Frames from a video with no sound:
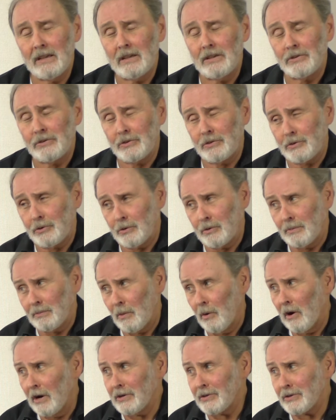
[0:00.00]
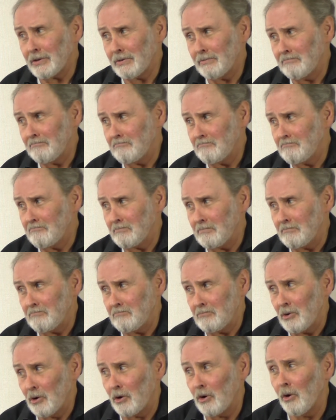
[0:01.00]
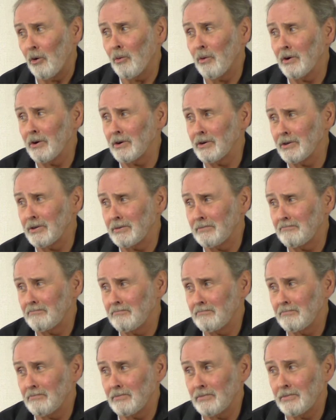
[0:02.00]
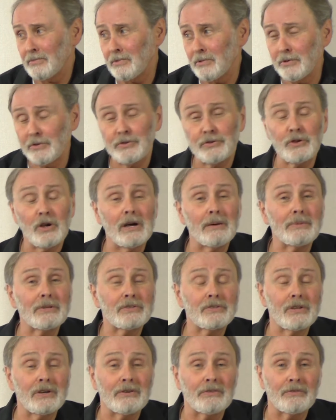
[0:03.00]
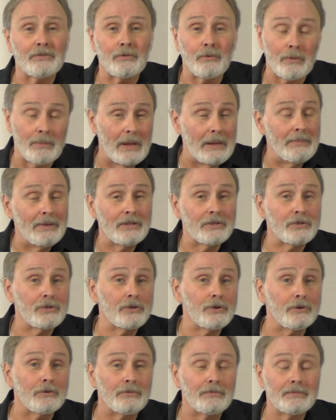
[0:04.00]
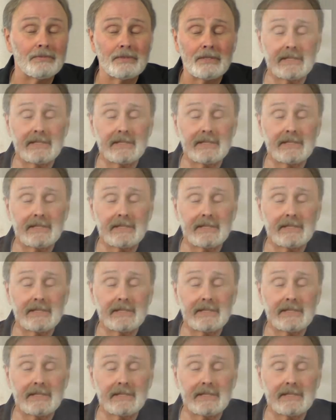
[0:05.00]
Is it your boss, your coworkers, or the job itself? Or maybe it's you.